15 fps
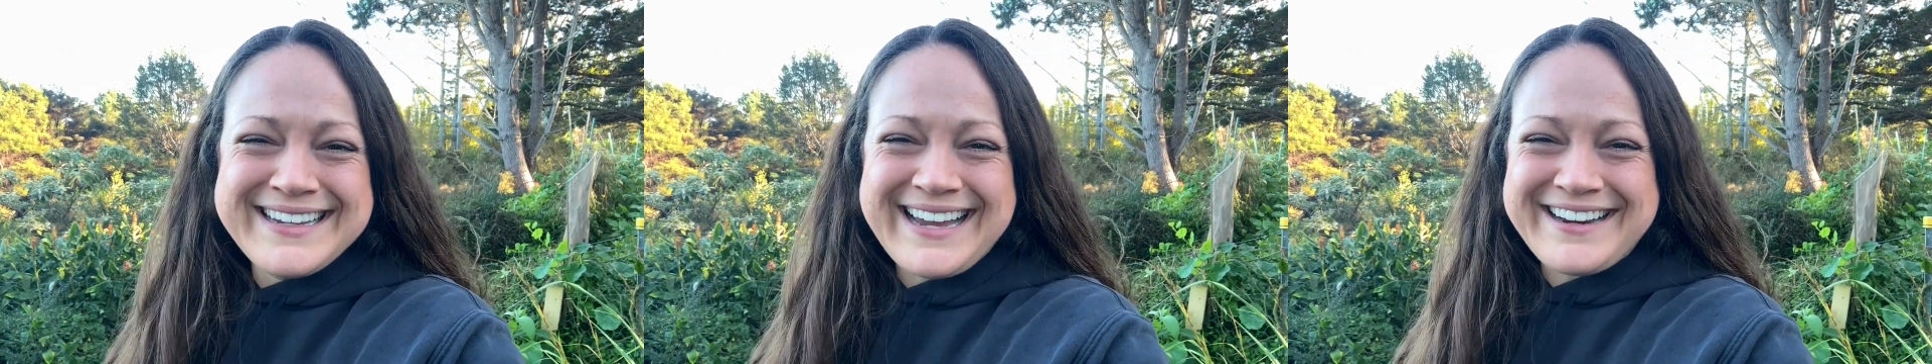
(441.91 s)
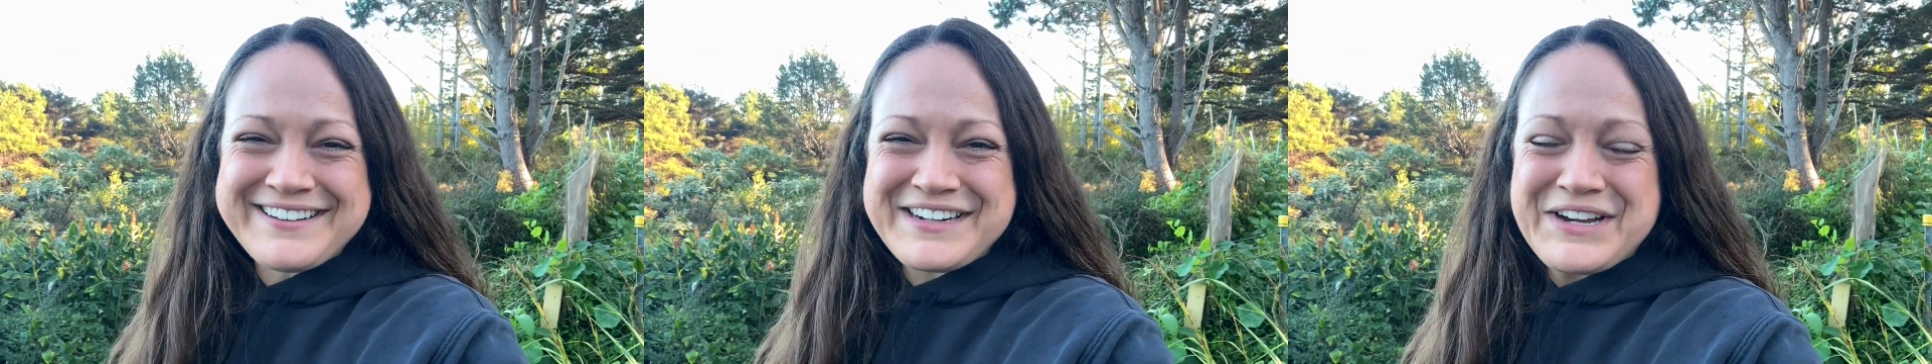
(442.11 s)

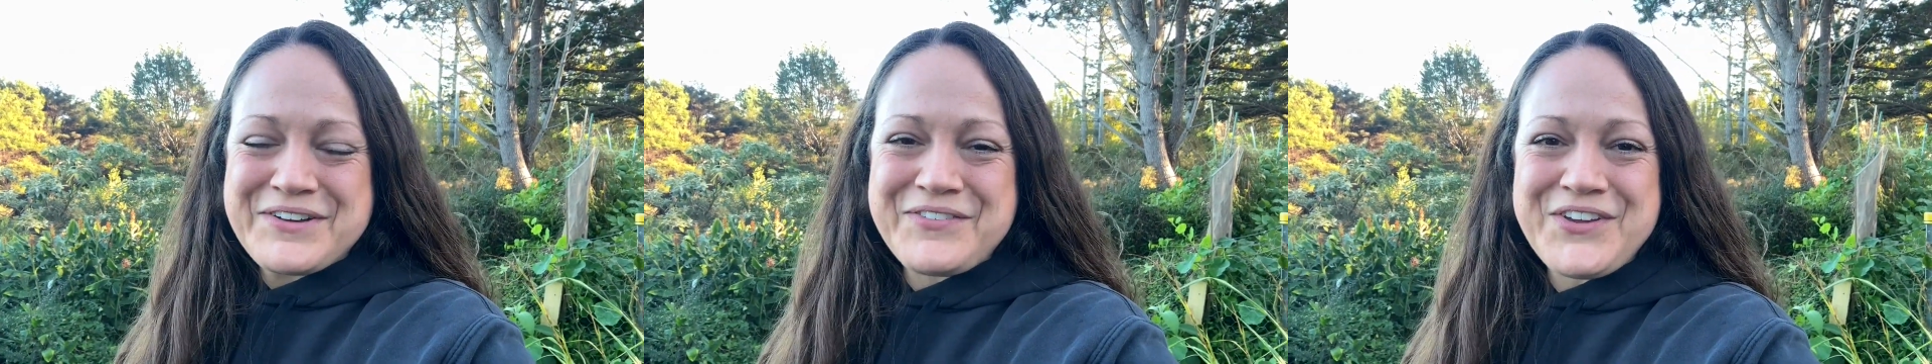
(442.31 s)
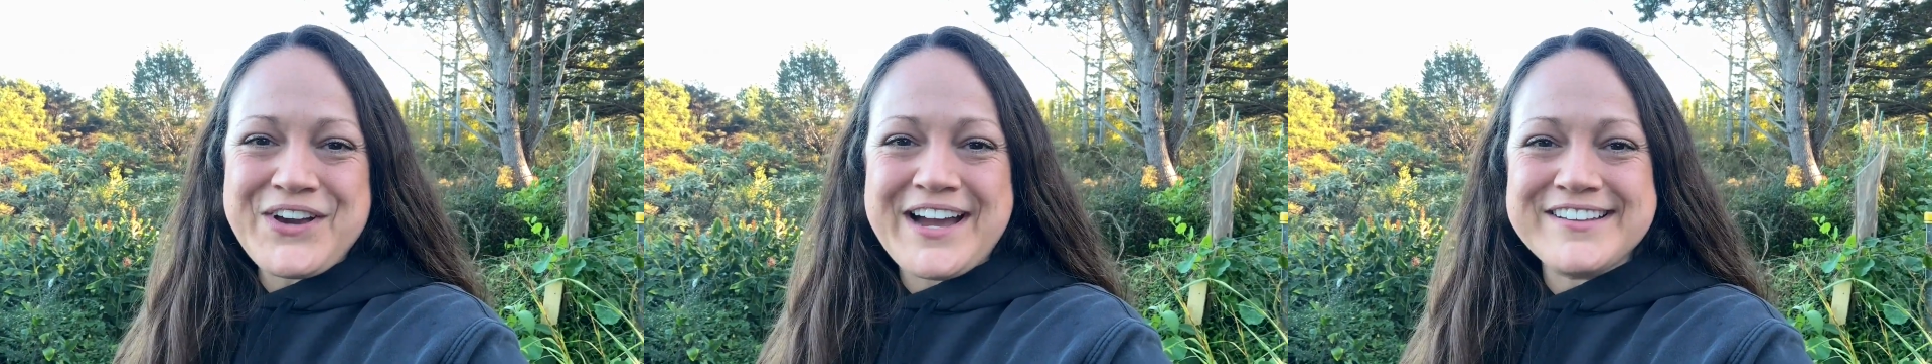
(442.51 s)
I don't know
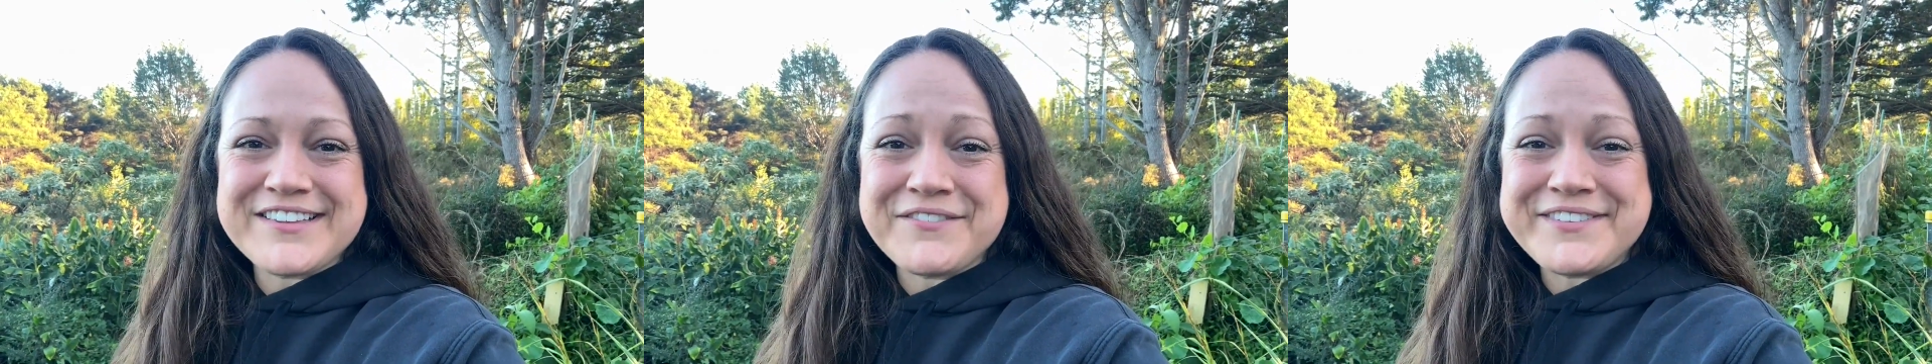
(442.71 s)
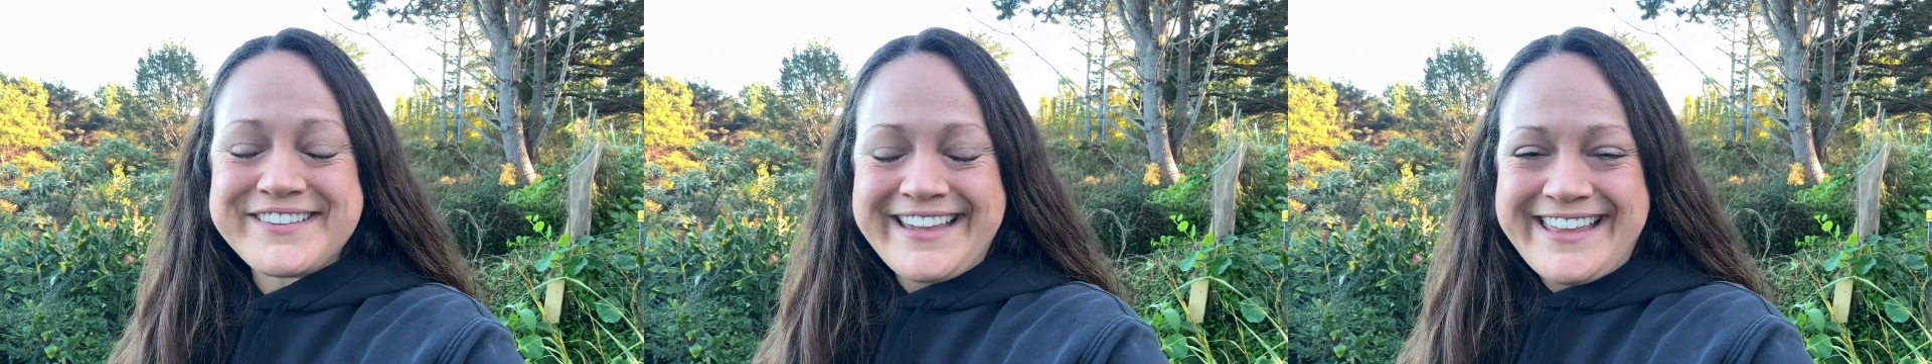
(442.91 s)
if you guys
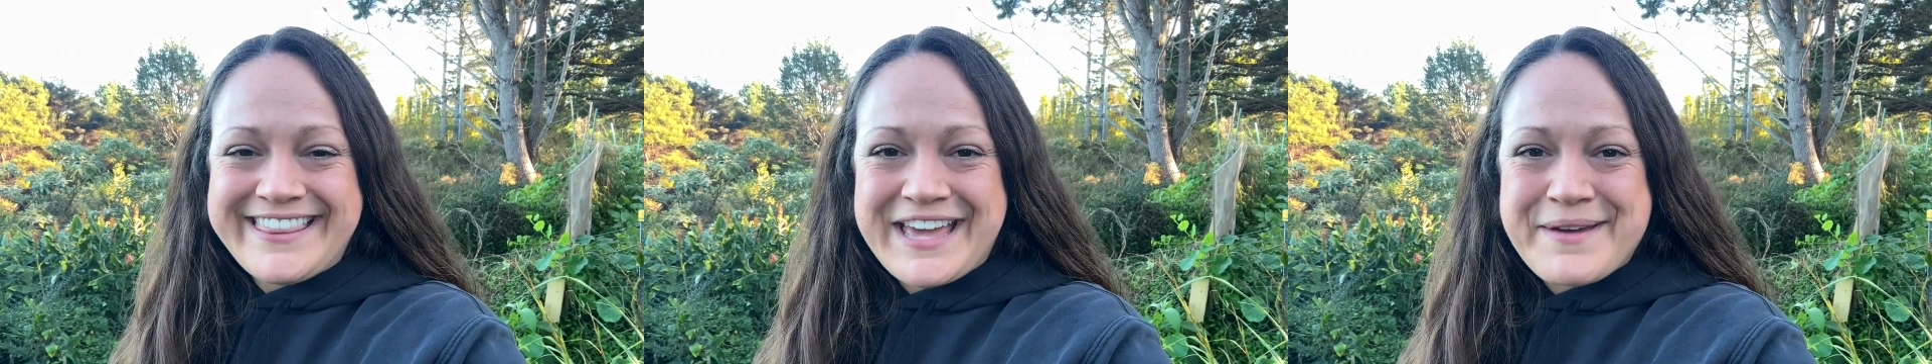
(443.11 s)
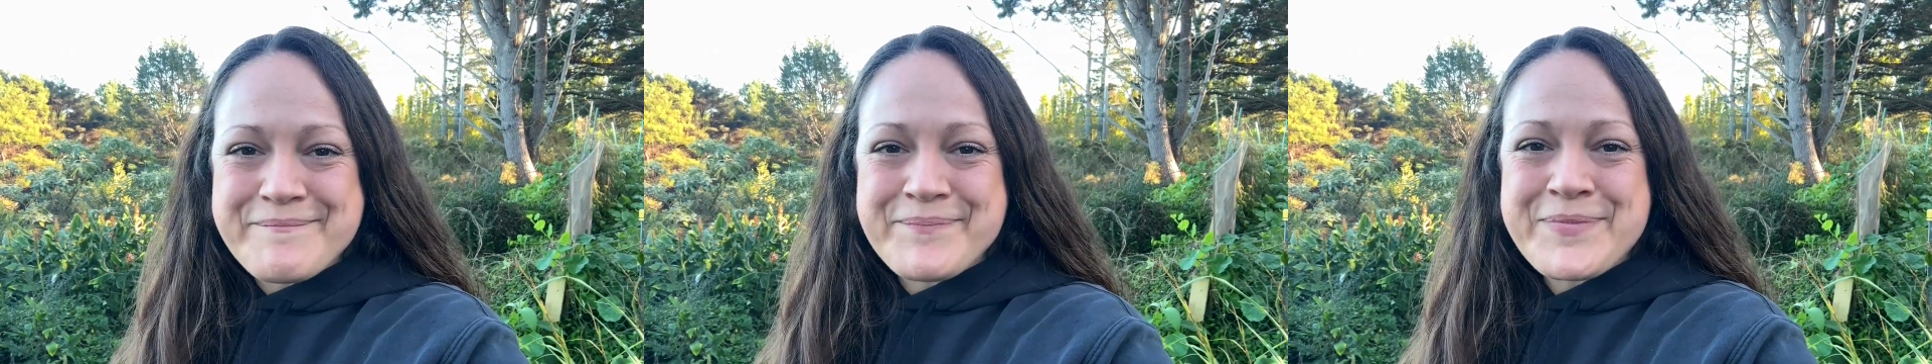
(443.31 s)
have seen
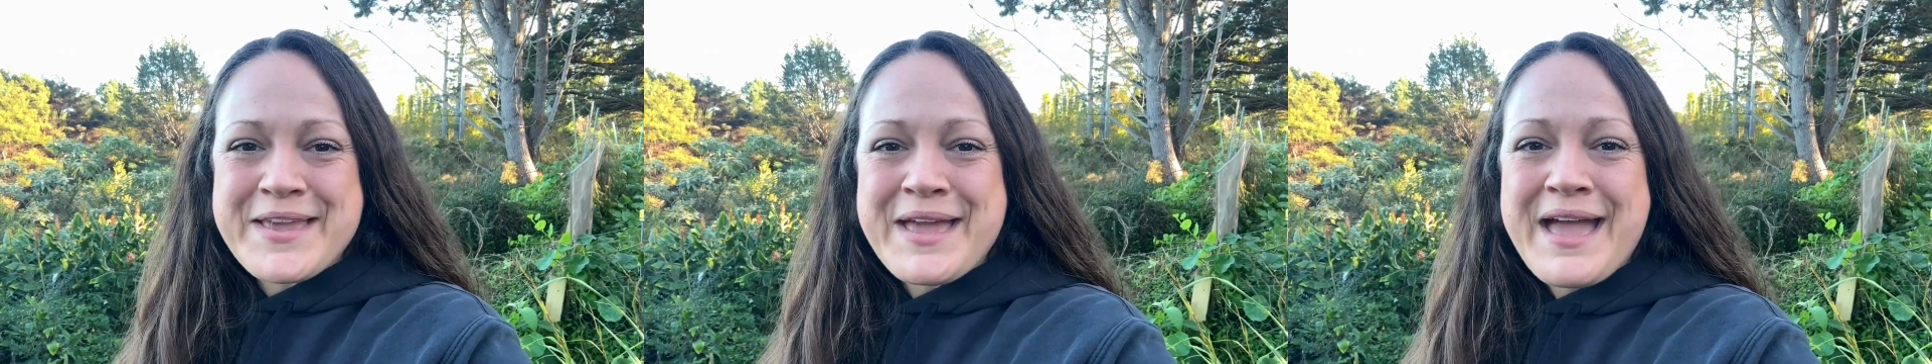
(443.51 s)
them.